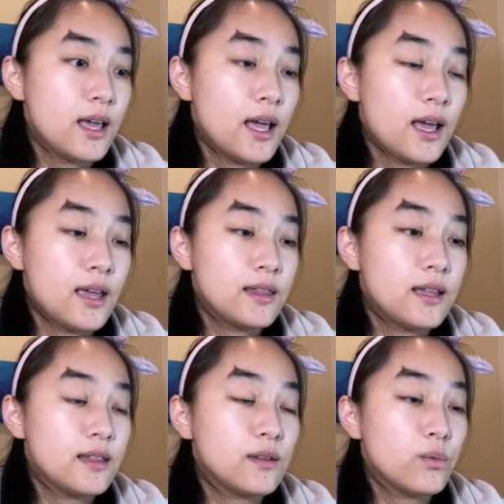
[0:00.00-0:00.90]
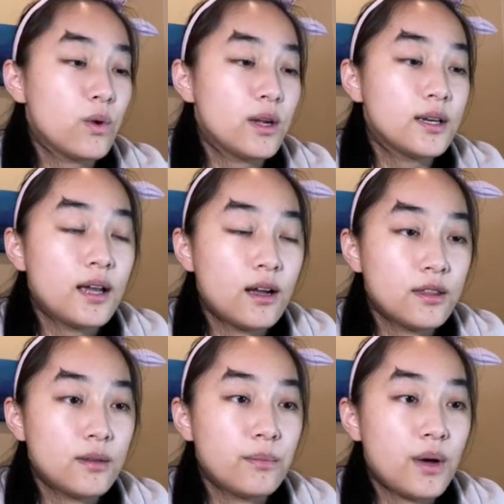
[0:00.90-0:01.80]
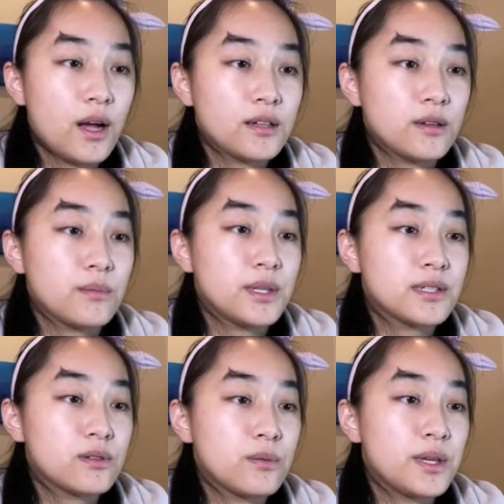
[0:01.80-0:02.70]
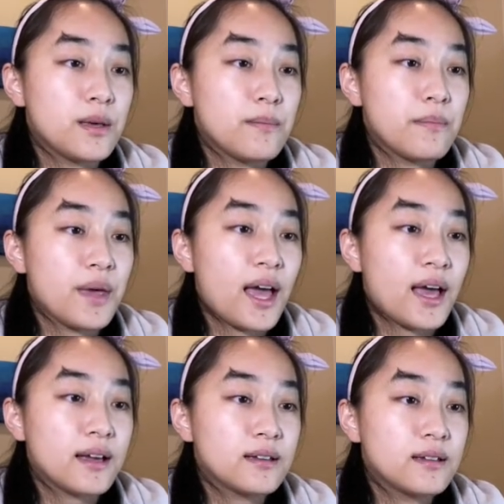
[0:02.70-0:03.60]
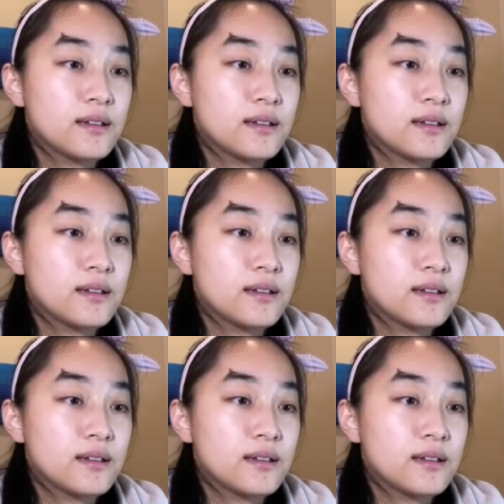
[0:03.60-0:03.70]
and then the one on the bottom is going to be in back